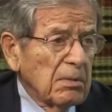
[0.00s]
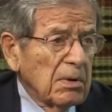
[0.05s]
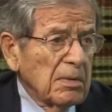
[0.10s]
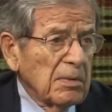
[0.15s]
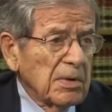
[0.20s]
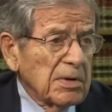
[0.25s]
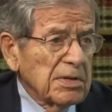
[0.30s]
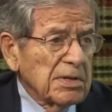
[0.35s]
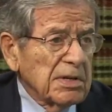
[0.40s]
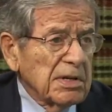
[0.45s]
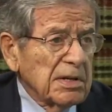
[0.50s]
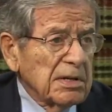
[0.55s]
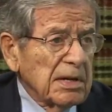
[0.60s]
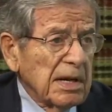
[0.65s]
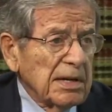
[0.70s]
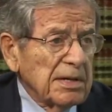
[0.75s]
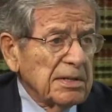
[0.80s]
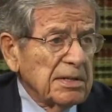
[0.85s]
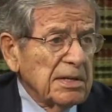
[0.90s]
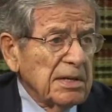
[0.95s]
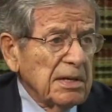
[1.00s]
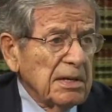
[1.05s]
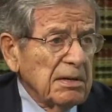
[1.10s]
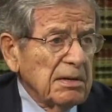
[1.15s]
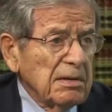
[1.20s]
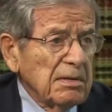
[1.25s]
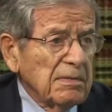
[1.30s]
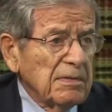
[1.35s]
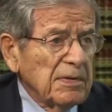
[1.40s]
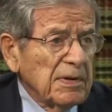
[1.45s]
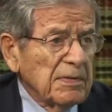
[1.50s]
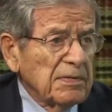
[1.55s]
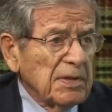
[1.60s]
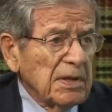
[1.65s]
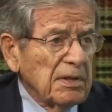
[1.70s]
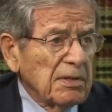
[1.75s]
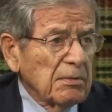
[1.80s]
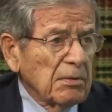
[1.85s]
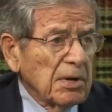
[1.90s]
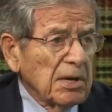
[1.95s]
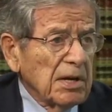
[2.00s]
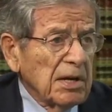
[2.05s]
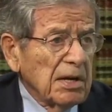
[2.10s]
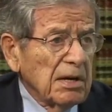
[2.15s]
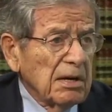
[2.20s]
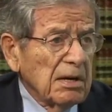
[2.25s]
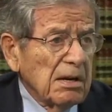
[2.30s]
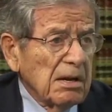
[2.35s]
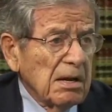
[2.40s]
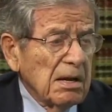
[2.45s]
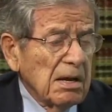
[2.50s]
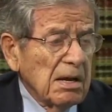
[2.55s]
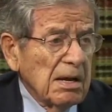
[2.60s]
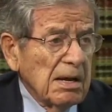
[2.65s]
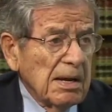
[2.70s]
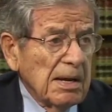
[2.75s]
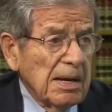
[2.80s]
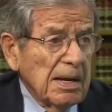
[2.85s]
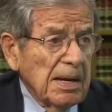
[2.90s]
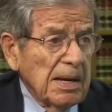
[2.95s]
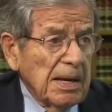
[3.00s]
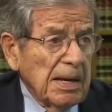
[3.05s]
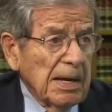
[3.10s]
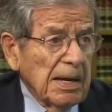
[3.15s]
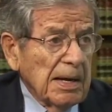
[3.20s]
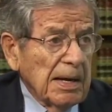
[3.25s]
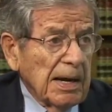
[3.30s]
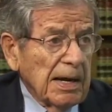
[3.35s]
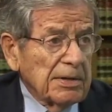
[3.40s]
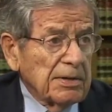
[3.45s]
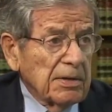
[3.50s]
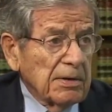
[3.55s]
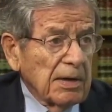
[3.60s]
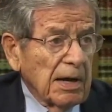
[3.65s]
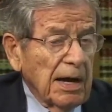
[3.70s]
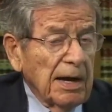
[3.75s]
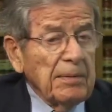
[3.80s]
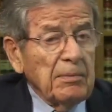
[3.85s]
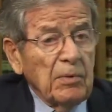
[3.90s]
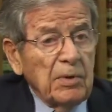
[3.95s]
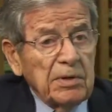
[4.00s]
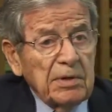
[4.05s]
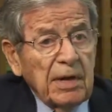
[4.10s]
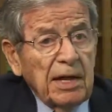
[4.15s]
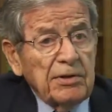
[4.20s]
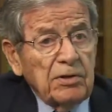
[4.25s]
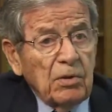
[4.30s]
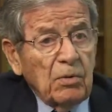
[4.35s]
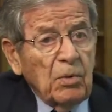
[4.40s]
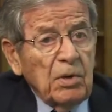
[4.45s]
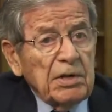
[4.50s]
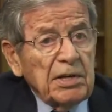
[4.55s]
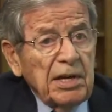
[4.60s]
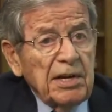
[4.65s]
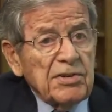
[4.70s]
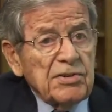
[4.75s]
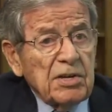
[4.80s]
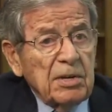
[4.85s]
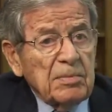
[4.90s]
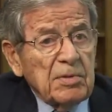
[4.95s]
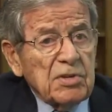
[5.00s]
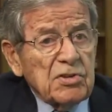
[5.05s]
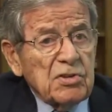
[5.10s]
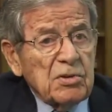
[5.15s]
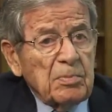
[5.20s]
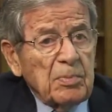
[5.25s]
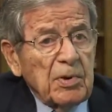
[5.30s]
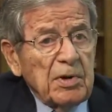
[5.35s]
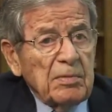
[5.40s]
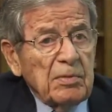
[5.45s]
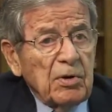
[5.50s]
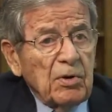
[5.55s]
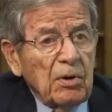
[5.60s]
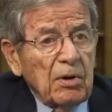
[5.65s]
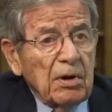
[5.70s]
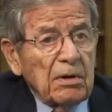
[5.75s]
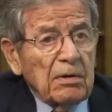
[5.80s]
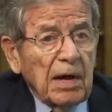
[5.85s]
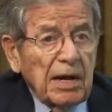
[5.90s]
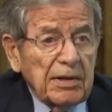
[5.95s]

what was it, in 1953. And I took I won I took one case up to the Supreme Court.